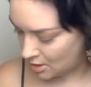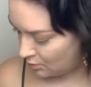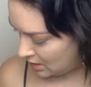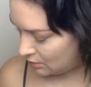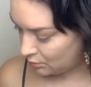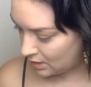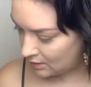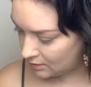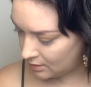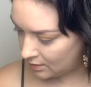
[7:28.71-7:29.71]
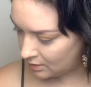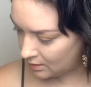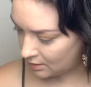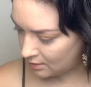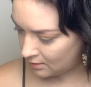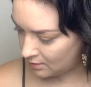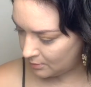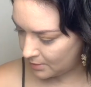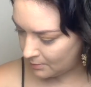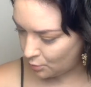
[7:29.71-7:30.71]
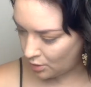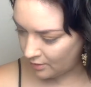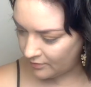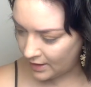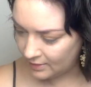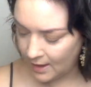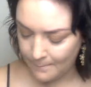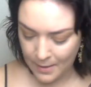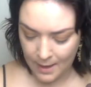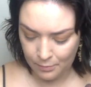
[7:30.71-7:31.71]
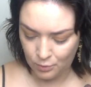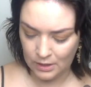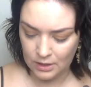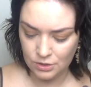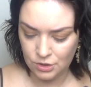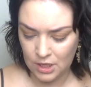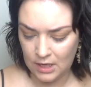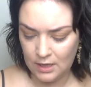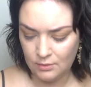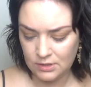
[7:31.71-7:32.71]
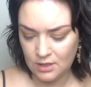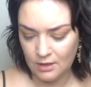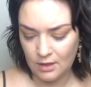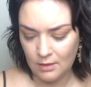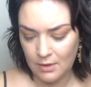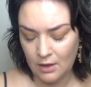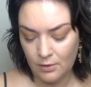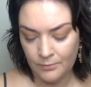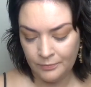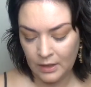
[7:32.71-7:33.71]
Go in with, I think, a little bit more of like that paprika shade I was talking about,